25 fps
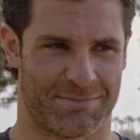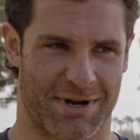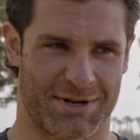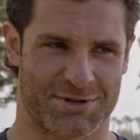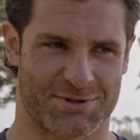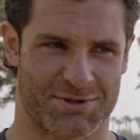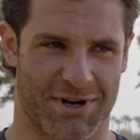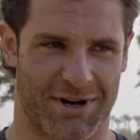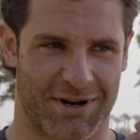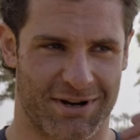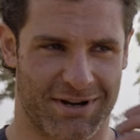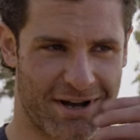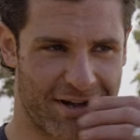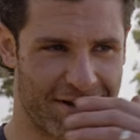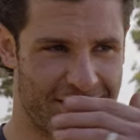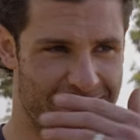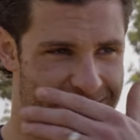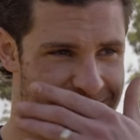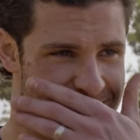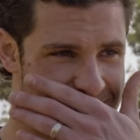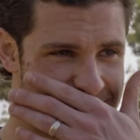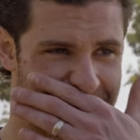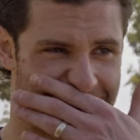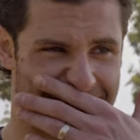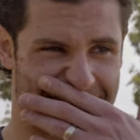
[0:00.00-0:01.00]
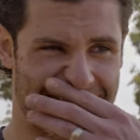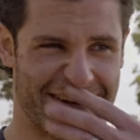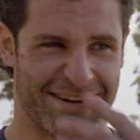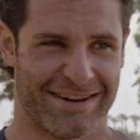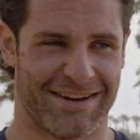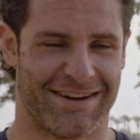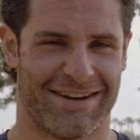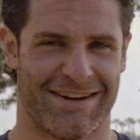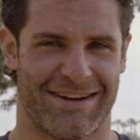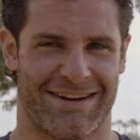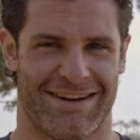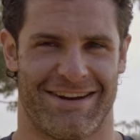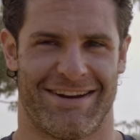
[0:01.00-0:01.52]
Montreal colors, but
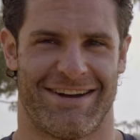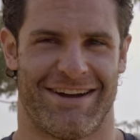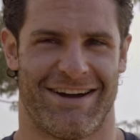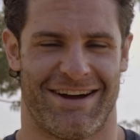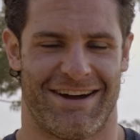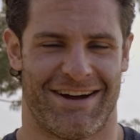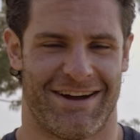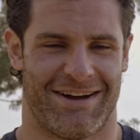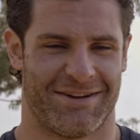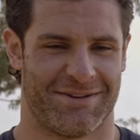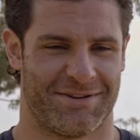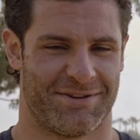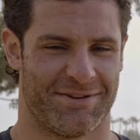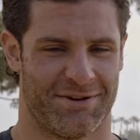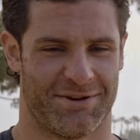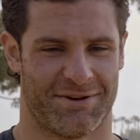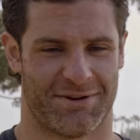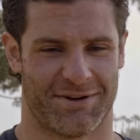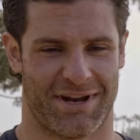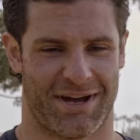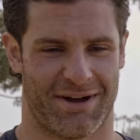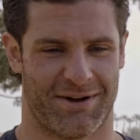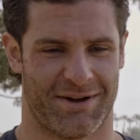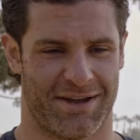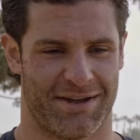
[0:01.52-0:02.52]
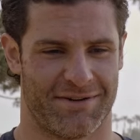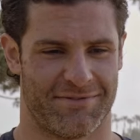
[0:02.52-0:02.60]
you know, now I